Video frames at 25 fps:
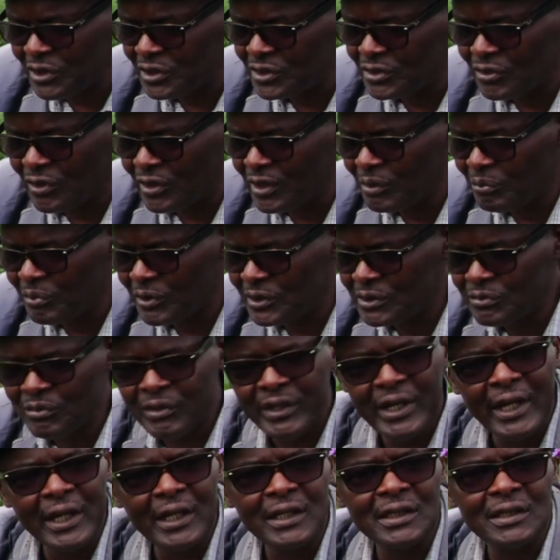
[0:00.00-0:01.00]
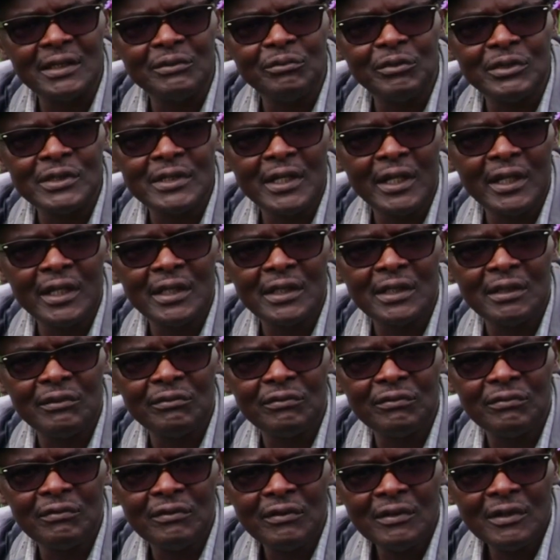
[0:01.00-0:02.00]
you saw in the press was negative.
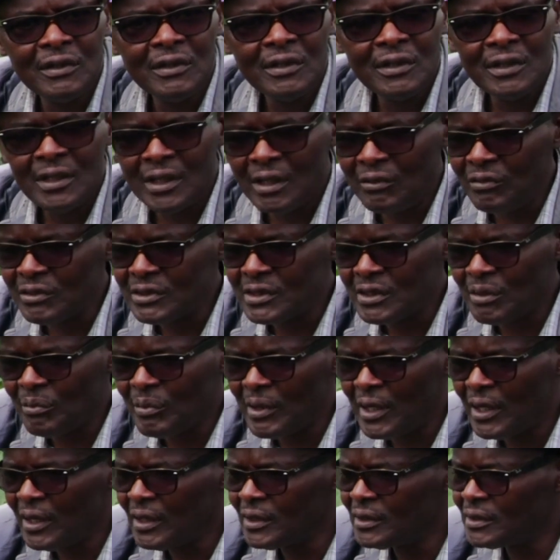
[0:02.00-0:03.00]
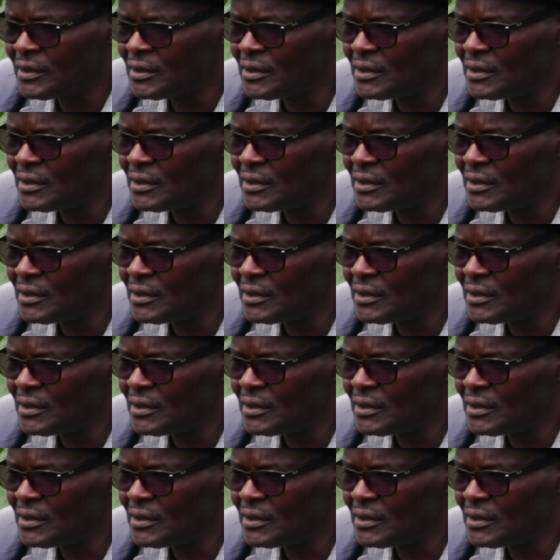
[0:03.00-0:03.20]
It was about,